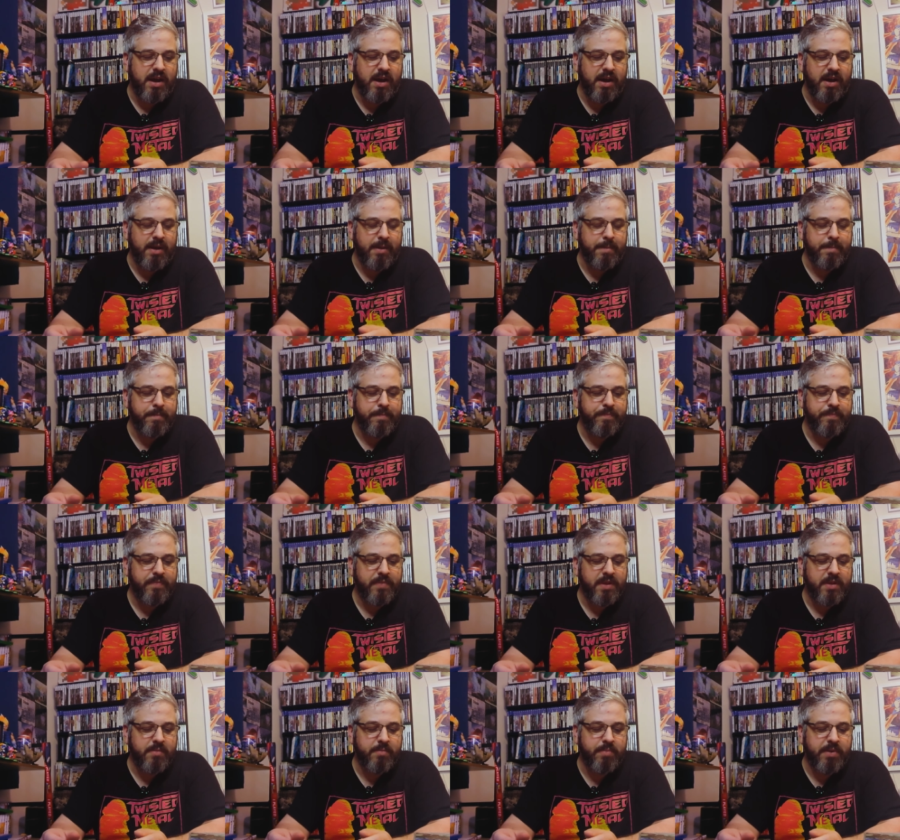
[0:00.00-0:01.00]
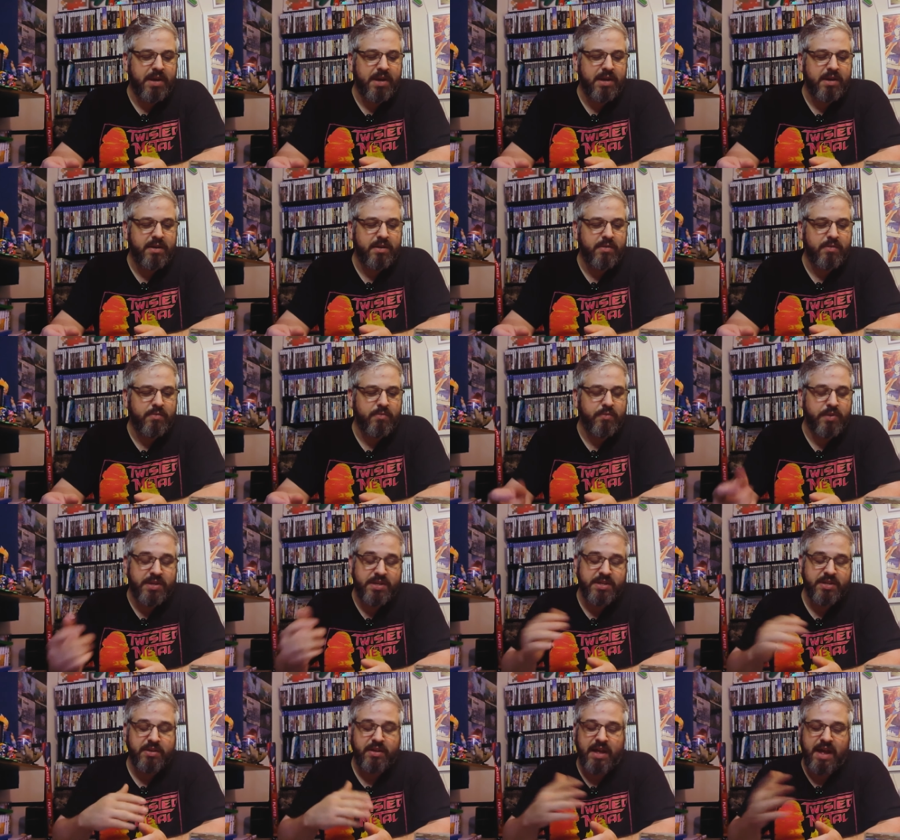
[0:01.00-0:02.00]
um, but we
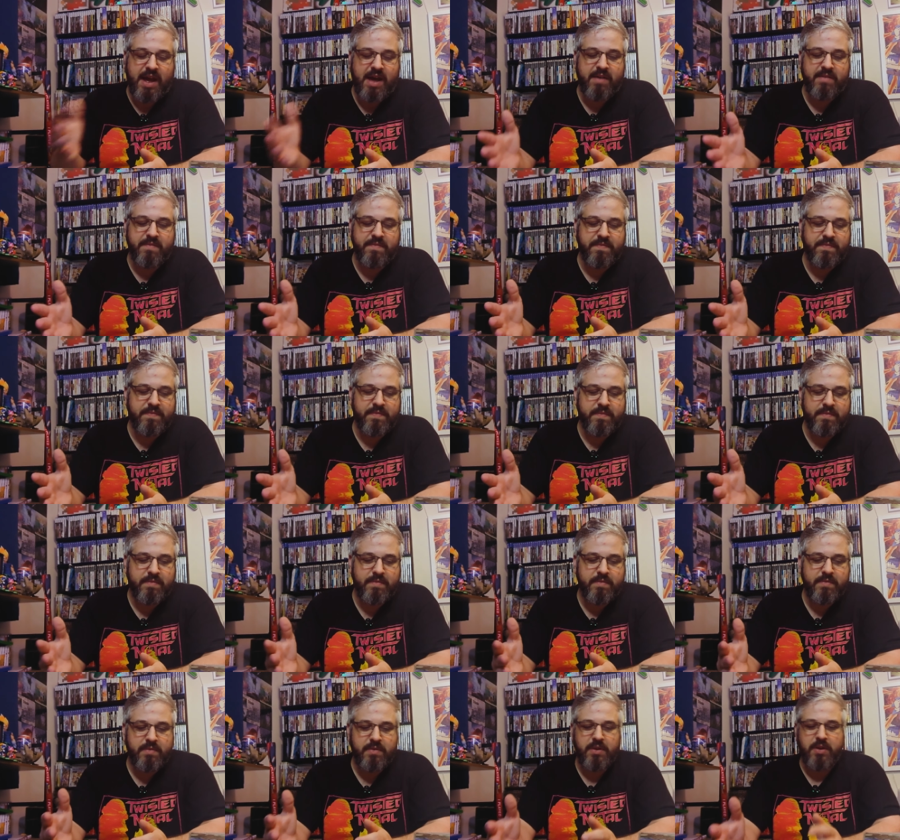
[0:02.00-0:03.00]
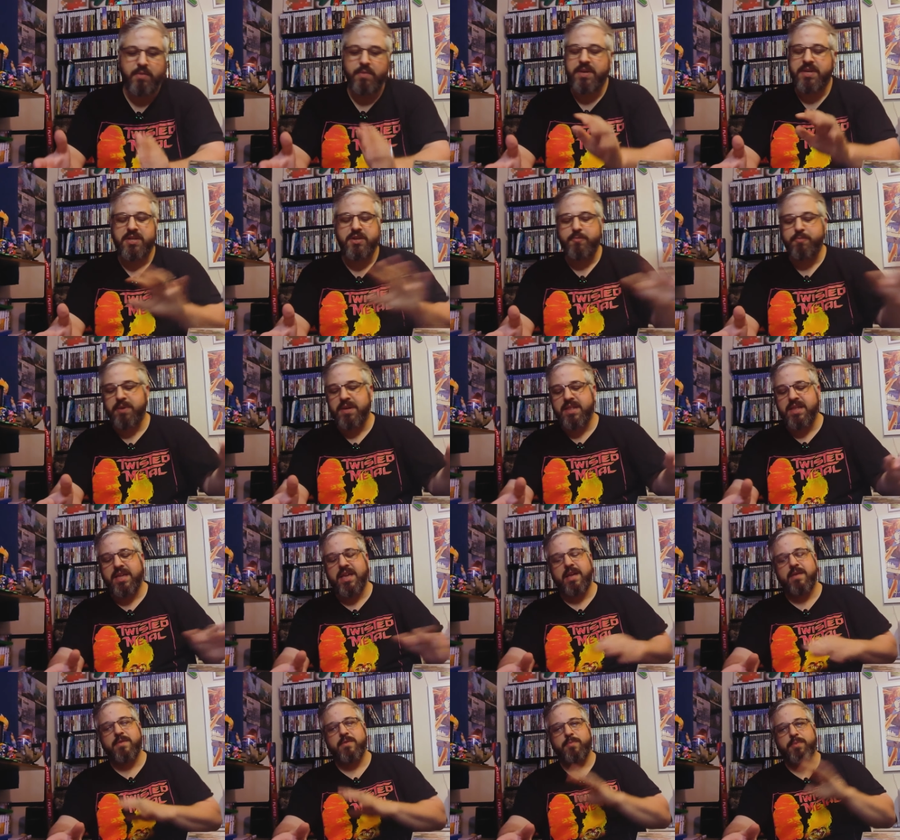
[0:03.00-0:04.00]
still have, you know, we can still play the
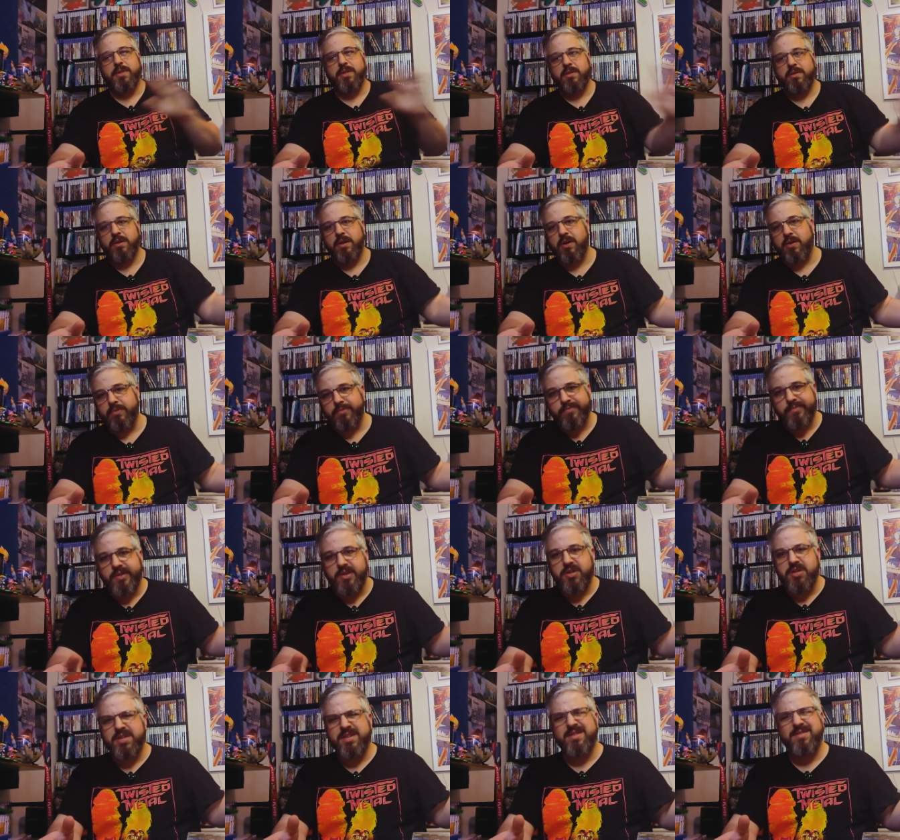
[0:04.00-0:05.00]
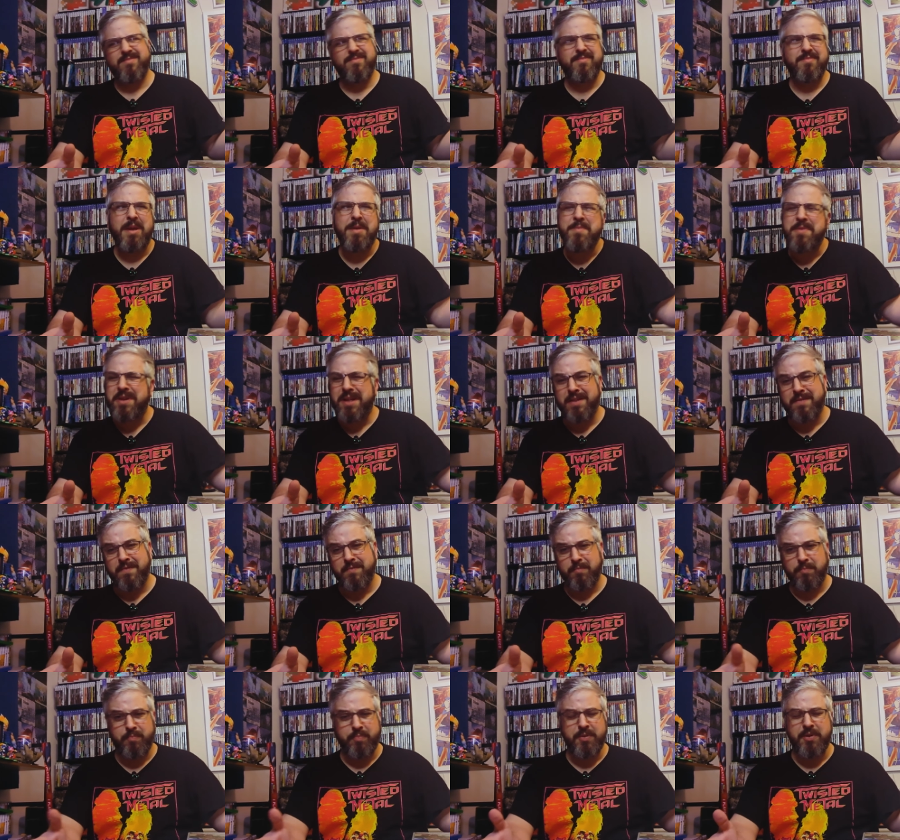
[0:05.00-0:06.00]
games, but you know, you just maybe you can
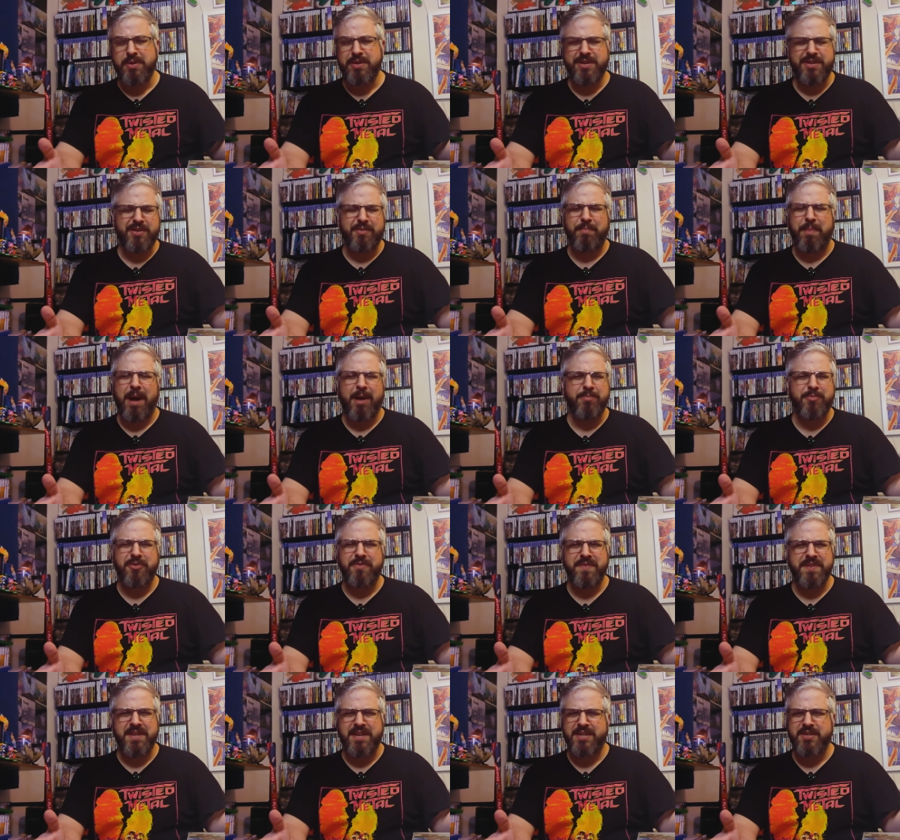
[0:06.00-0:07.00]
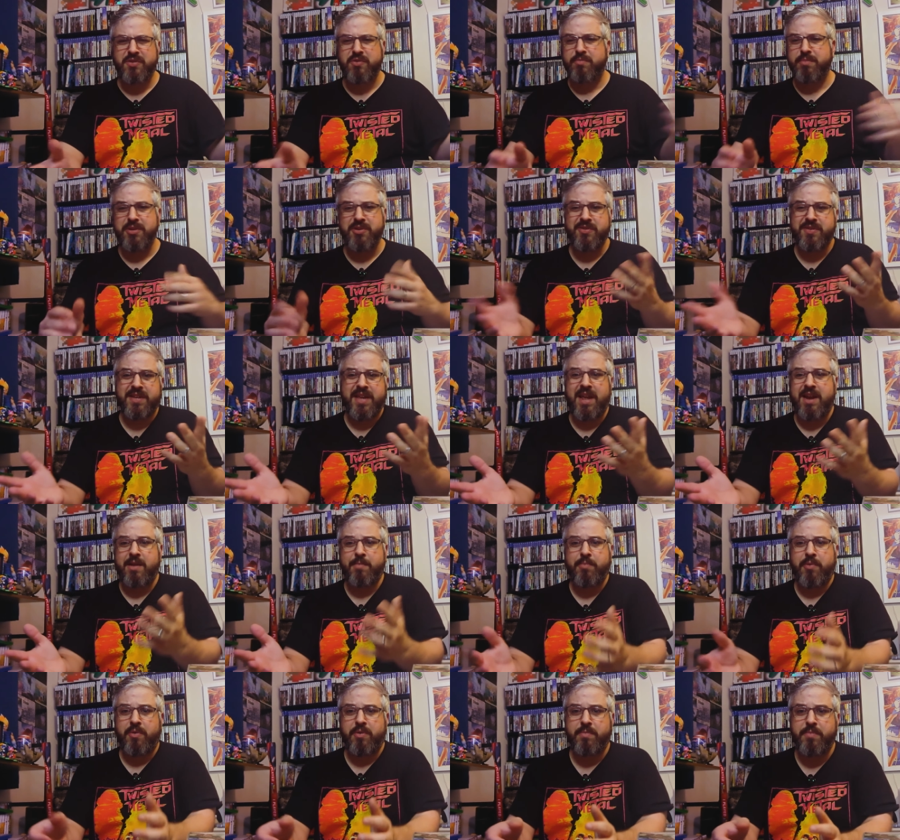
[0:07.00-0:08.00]
even you can still pop trophies, I assume, but you just can't
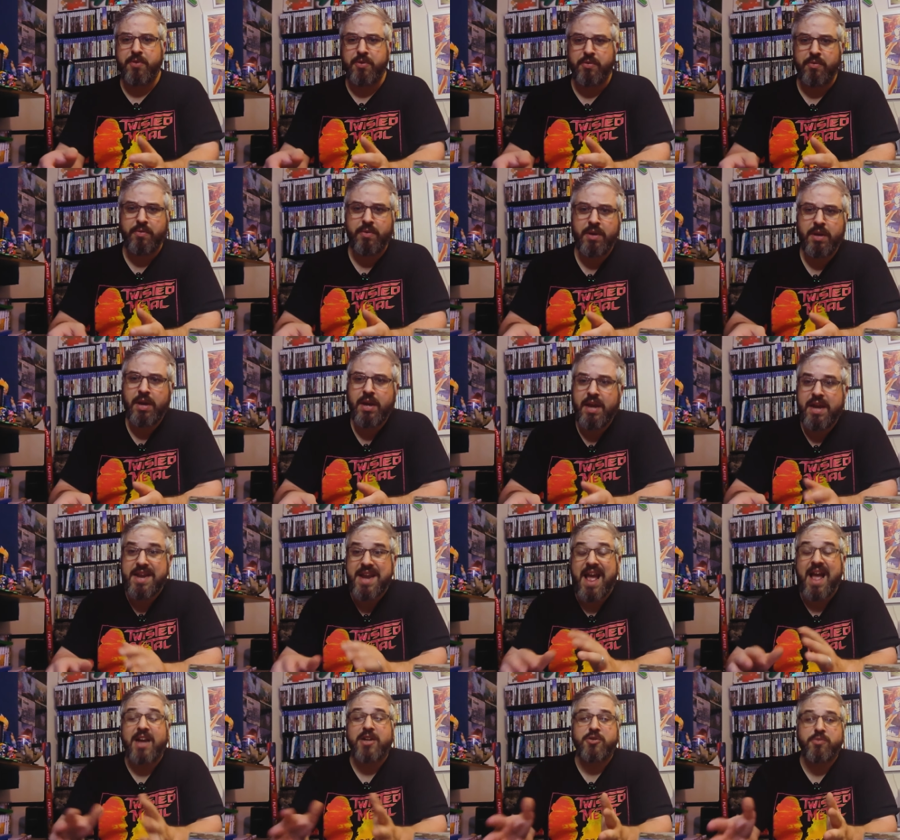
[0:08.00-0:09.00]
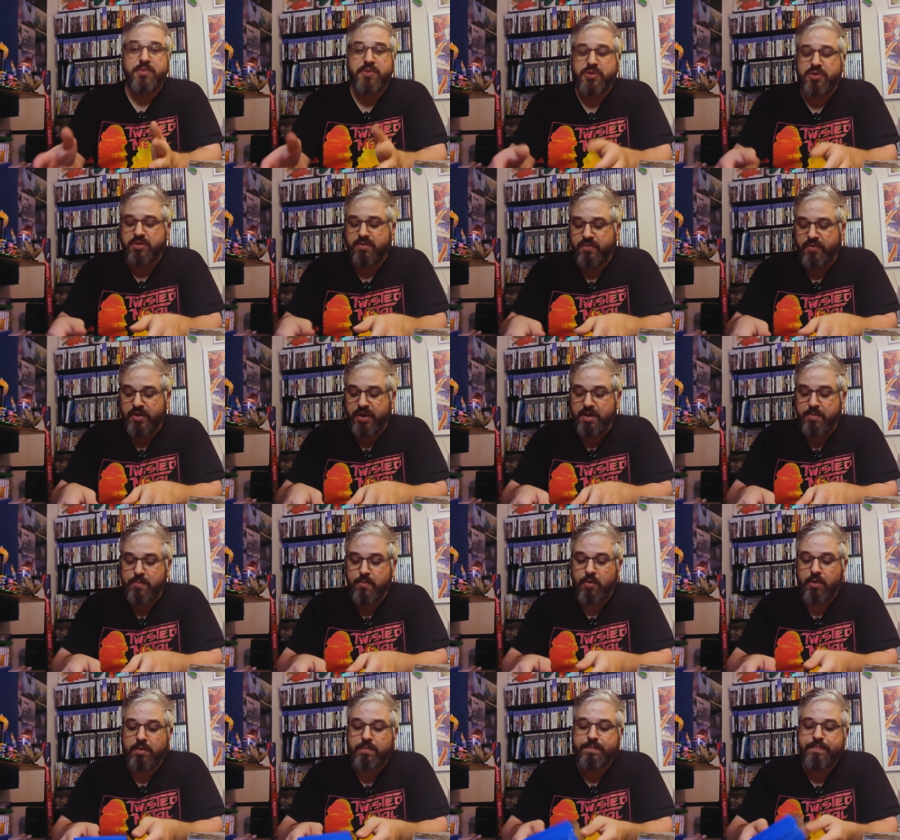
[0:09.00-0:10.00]
upload them to an actual server
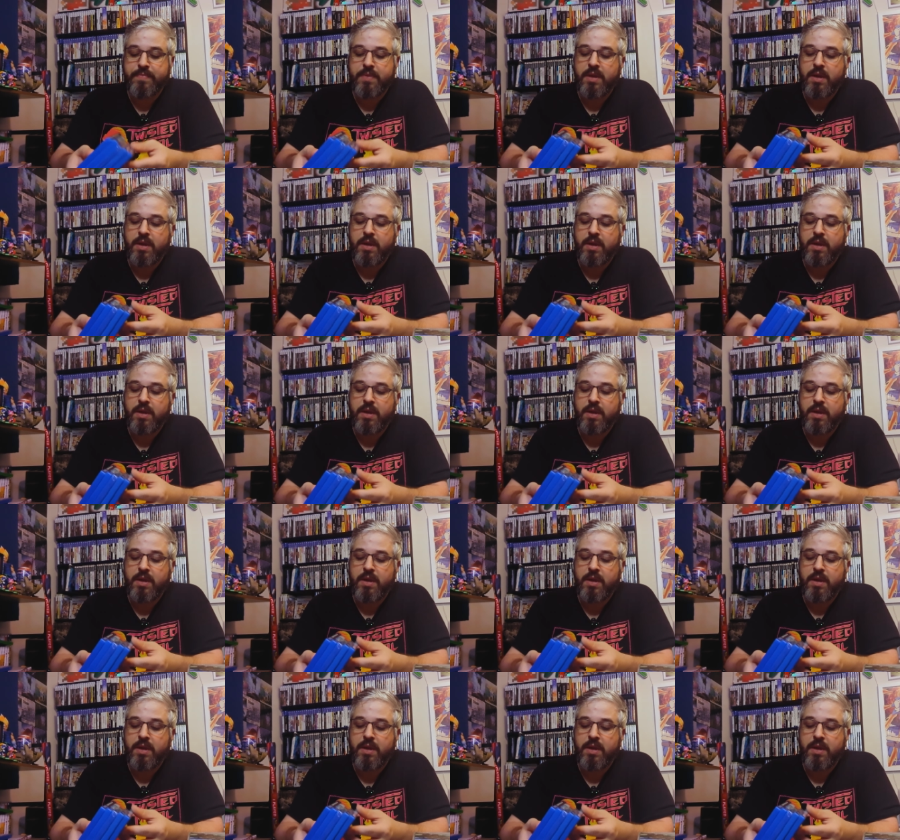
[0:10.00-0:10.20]
anymore.